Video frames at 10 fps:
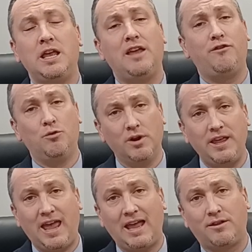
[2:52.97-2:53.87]
If you
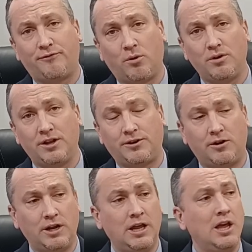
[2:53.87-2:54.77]
really can't afford an
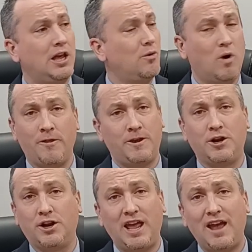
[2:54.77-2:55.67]
attorney, well, then
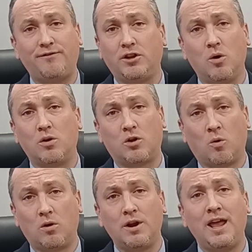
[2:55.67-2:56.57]
you're going to have to go to
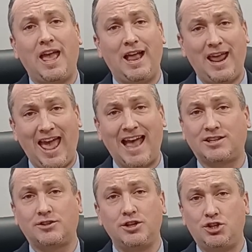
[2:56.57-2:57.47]
court and
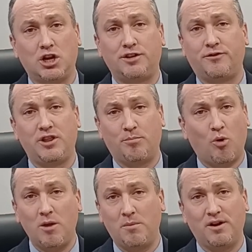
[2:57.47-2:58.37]
ask the judge for the
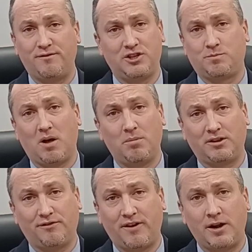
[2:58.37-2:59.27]
appointment of this public
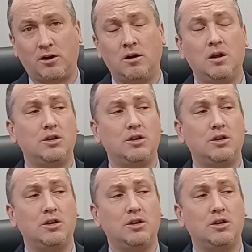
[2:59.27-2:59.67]
defender.